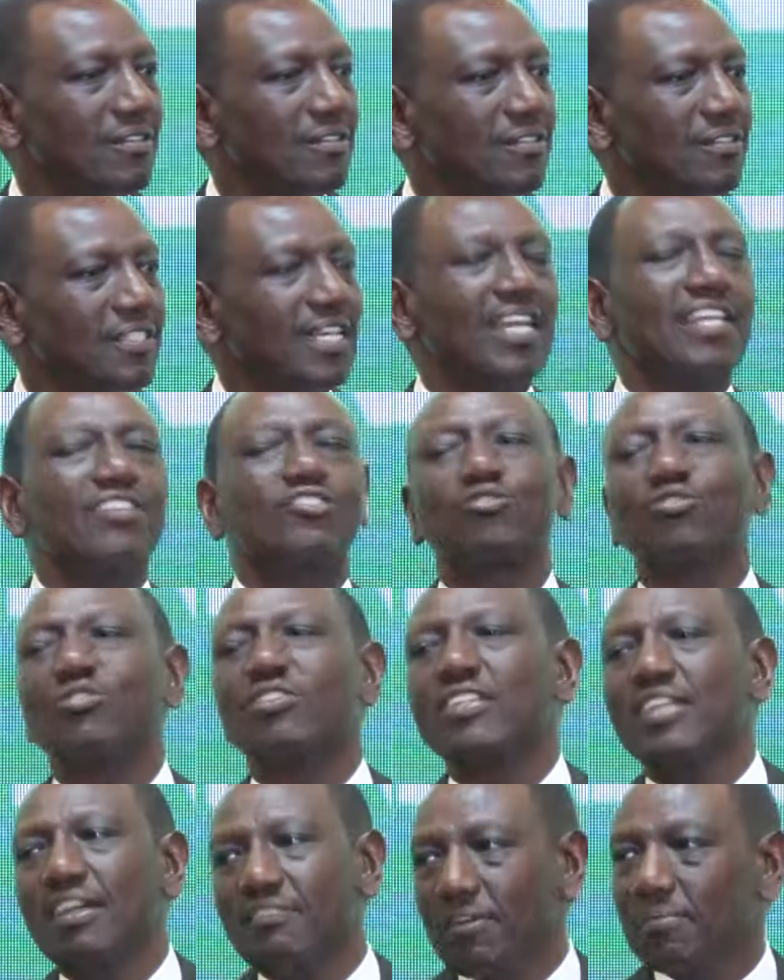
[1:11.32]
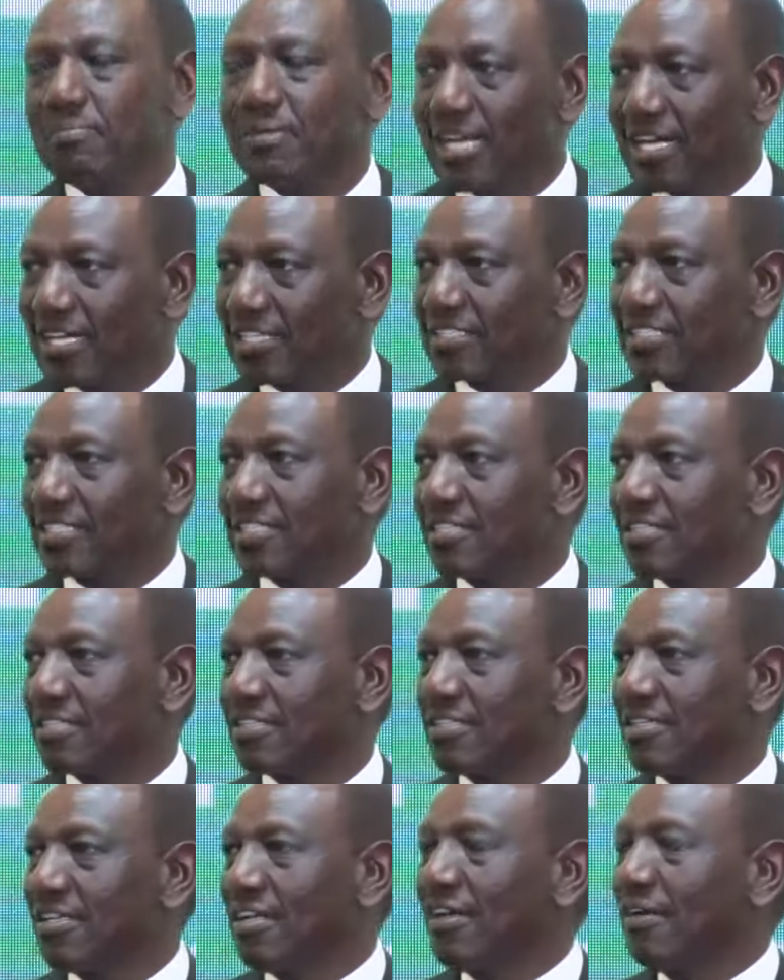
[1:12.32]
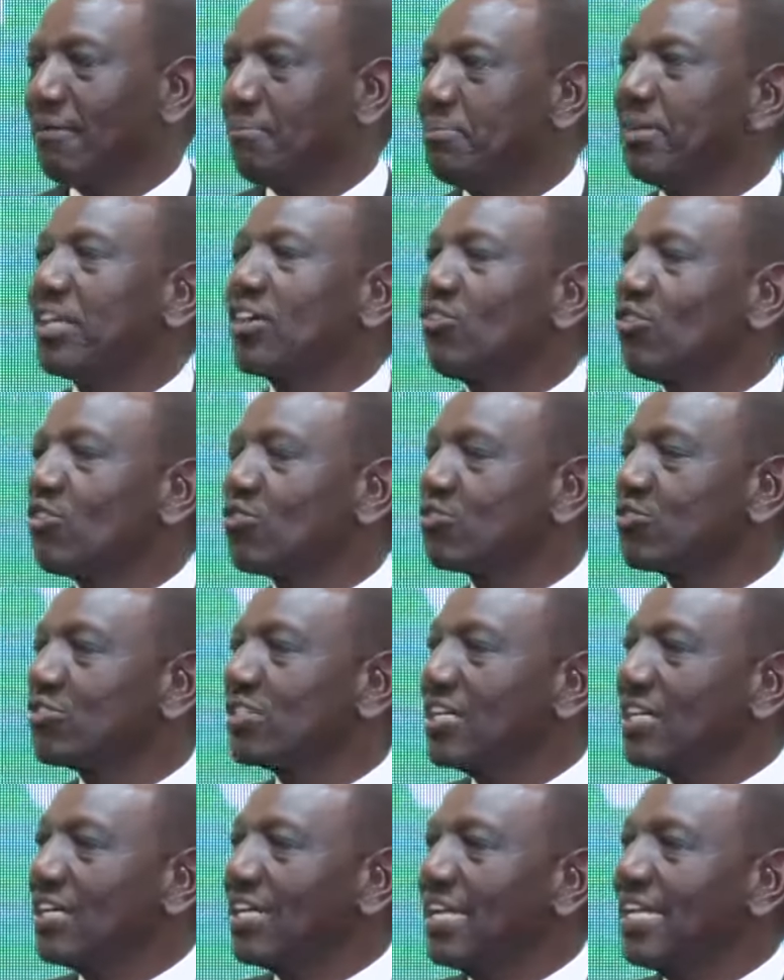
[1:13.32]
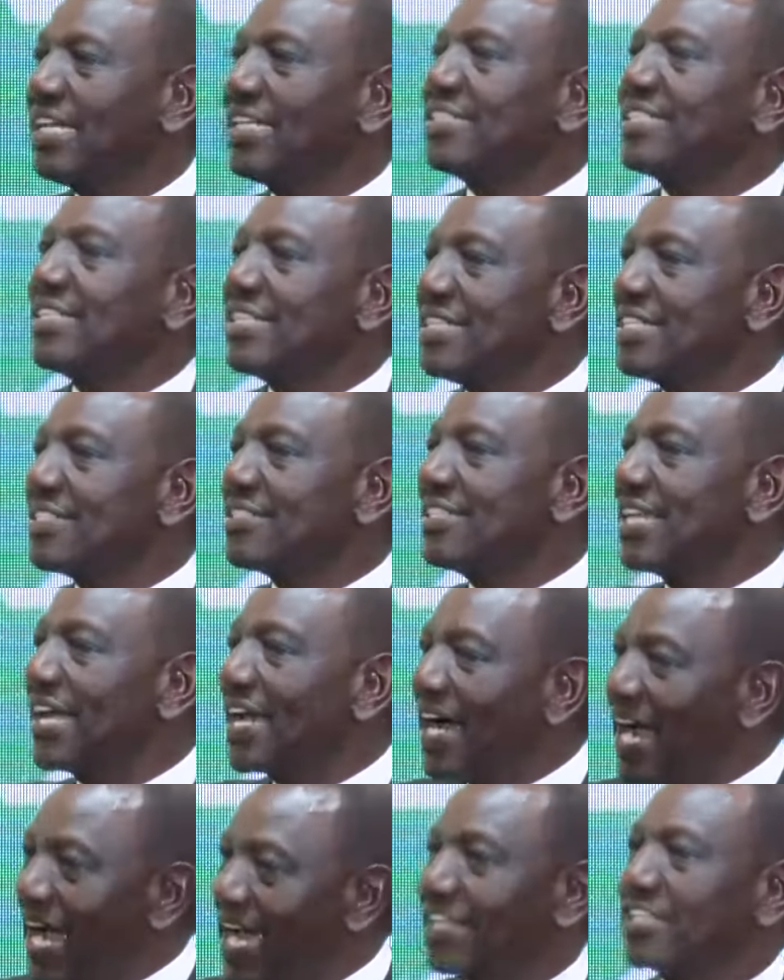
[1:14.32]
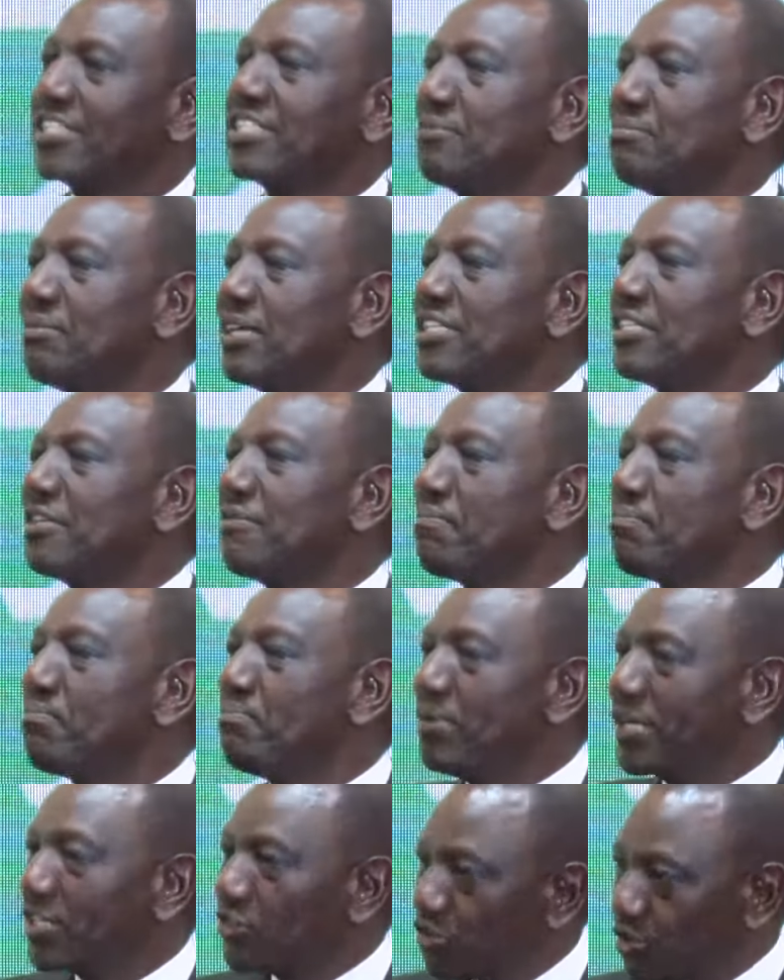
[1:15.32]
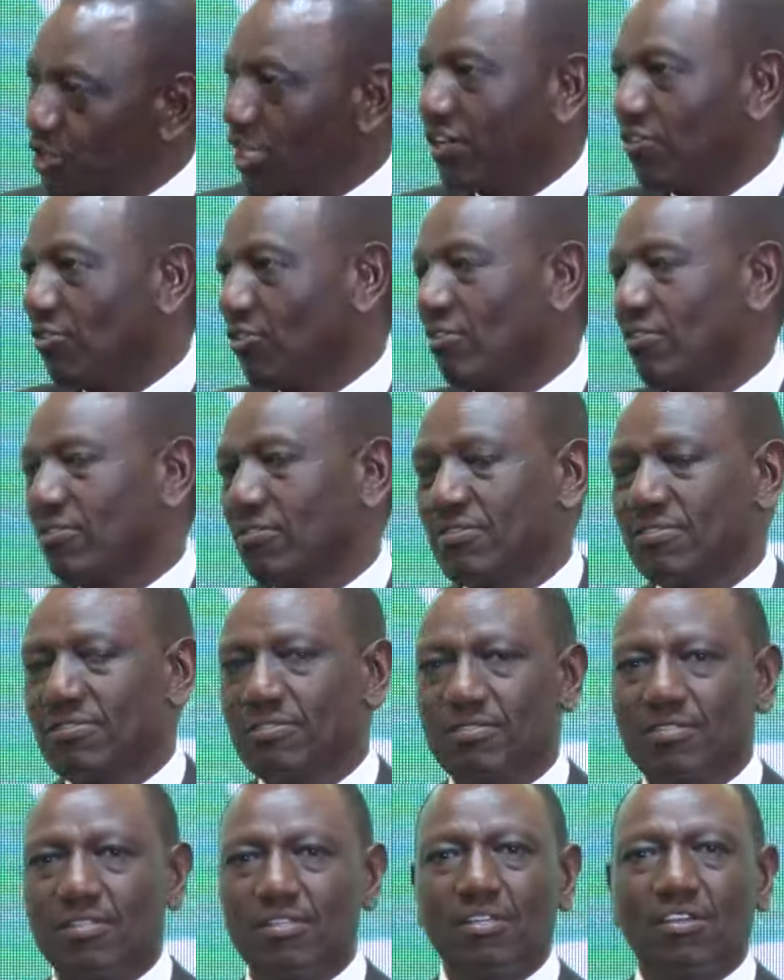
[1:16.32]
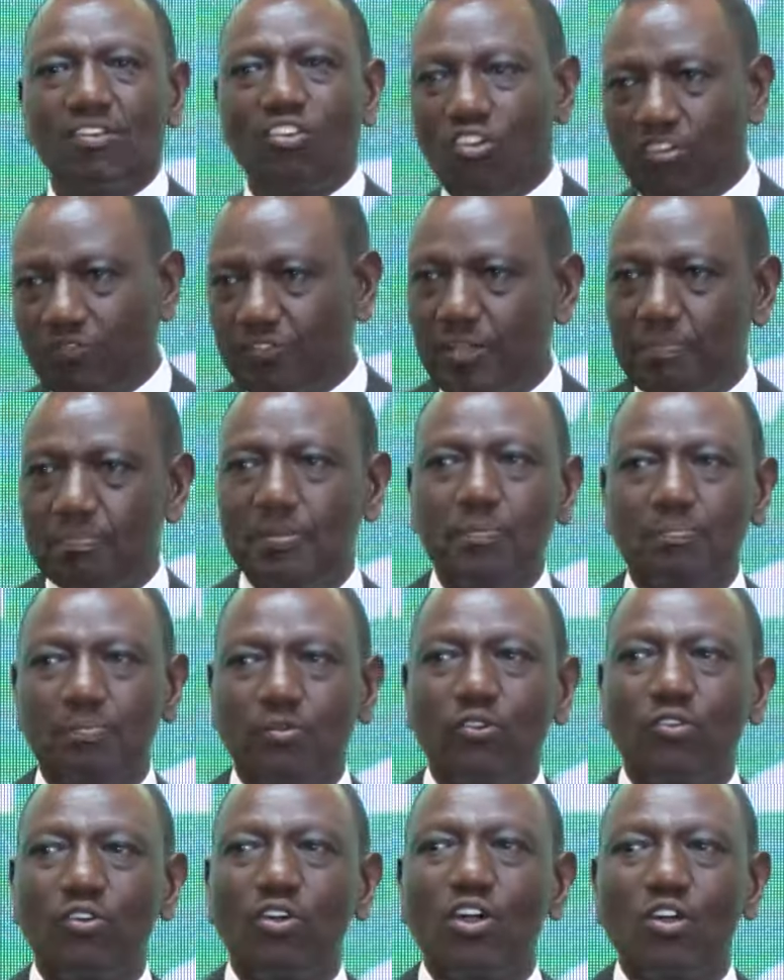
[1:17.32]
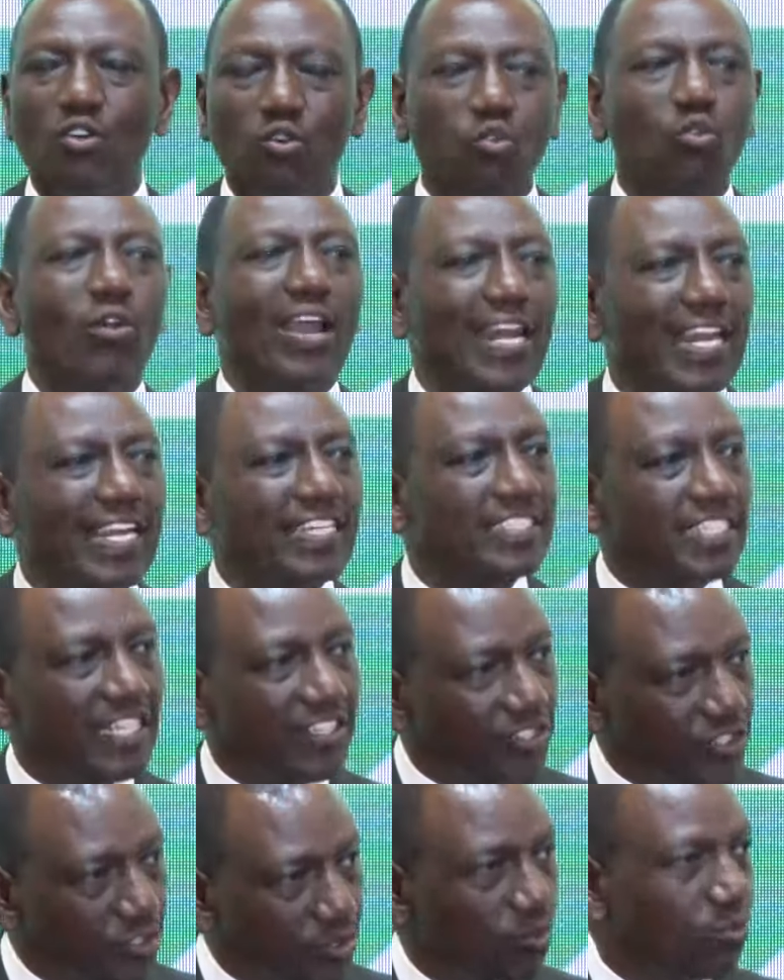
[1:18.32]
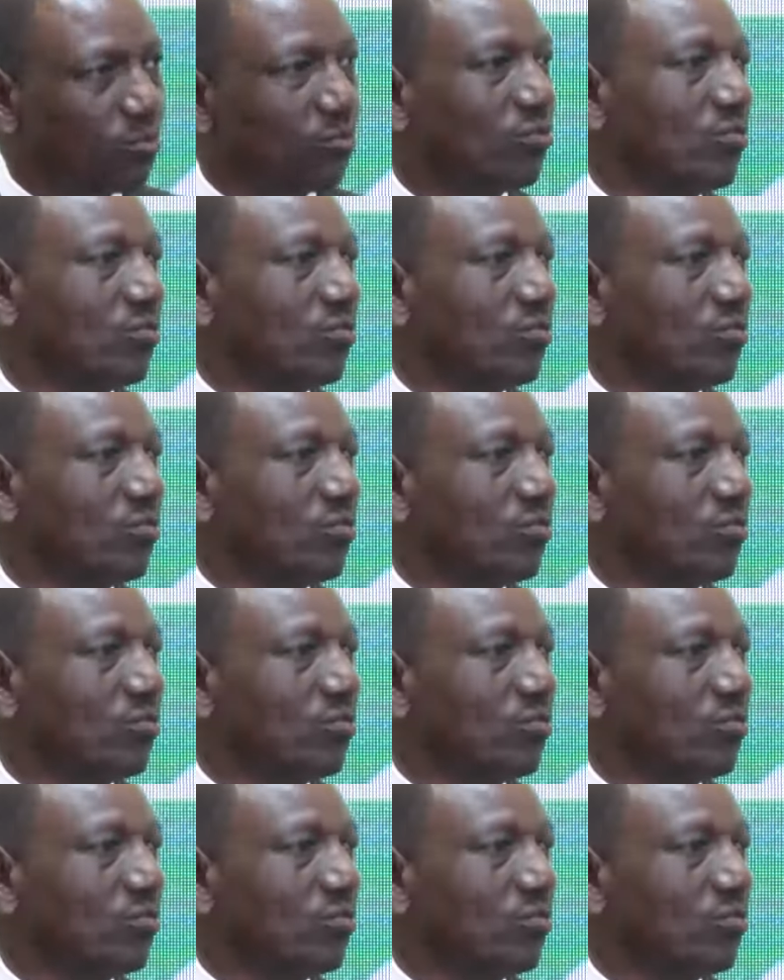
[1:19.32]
They should never be elected because it is the ultimate betrayal of the people who elected you.